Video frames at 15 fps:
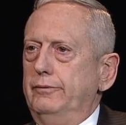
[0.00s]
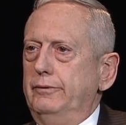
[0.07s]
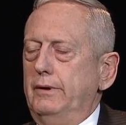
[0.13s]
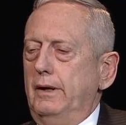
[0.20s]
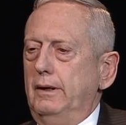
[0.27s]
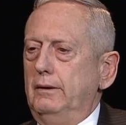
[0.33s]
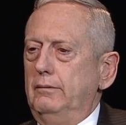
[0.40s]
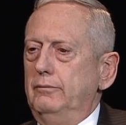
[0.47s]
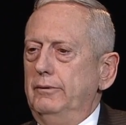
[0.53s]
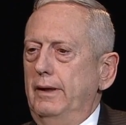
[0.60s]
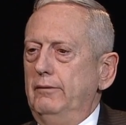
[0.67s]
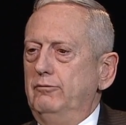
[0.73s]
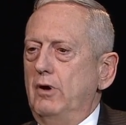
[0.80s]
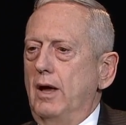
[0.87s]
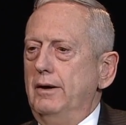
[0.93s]

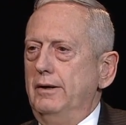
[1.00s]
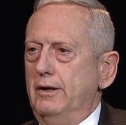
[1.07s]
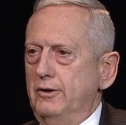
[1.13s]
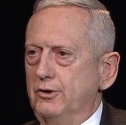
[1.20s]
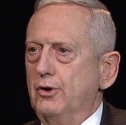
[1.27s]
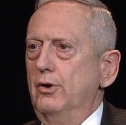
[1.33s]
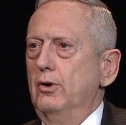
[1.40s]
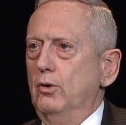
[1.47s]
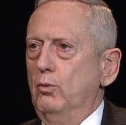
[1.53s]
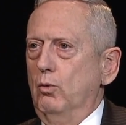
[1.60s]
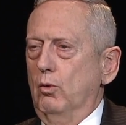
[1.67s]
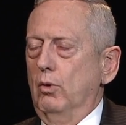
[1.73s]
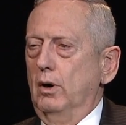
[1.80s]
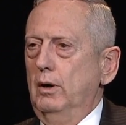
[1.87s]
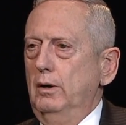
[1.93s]
they've got an internal
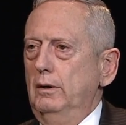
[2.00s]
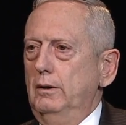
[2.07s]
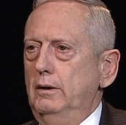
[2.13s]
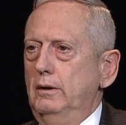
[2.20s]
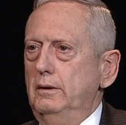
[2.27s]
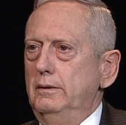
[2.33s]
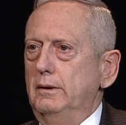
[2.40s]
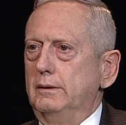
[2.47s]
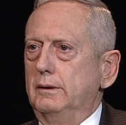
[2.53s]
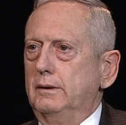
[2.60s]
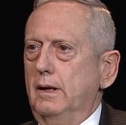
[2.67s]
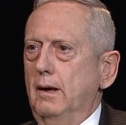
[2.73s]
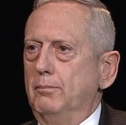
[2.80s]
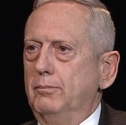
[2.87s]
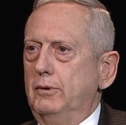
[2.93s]
war that's
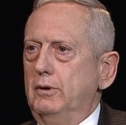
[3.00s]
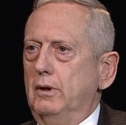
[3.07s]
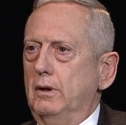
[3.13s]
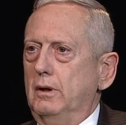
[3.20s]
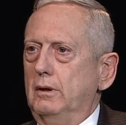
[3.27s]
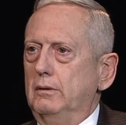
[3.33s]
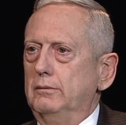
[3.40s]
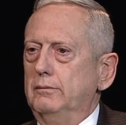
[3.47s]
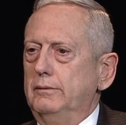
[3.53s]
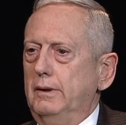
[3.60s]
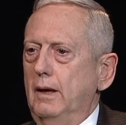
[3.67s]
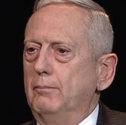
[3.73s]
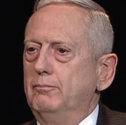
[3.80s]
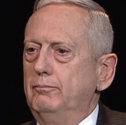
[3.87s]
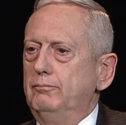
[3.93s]
kept
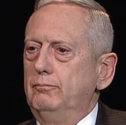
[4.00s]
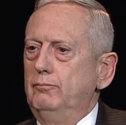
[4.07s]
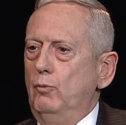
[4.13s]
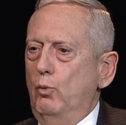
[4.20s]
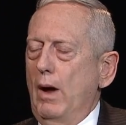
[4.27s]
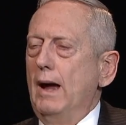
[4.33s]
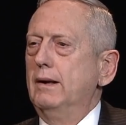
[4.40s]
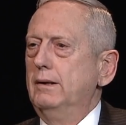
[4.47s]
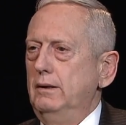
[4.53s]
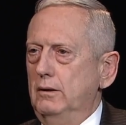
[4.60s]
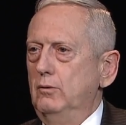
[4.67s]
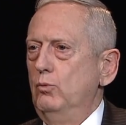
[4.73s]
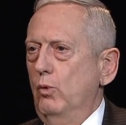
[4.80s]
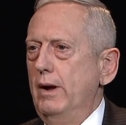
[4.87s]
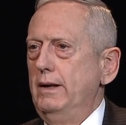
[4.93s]
waxing
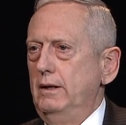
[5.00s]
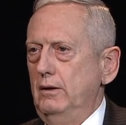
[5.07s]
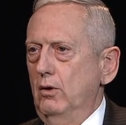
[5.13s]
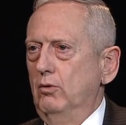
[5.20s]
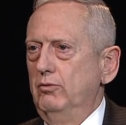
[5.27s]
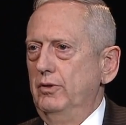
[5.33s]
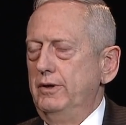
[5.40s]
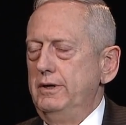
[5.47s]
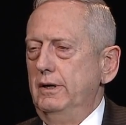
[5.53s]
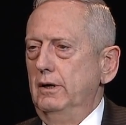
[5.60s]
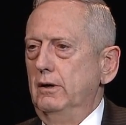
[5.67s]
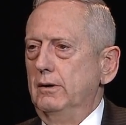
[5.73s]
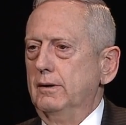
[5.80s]
and waning over the years.